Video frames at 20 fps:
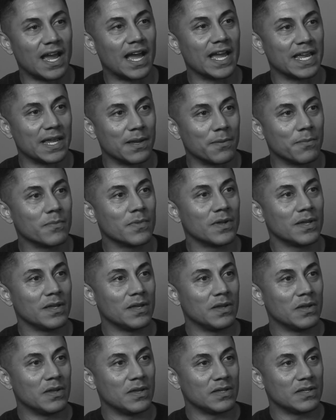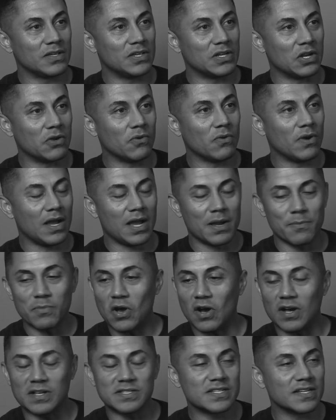I'm
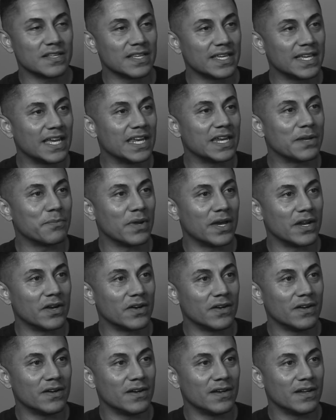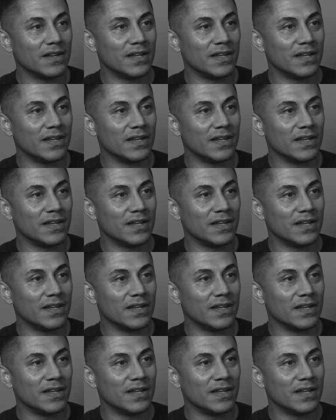constantly getting better.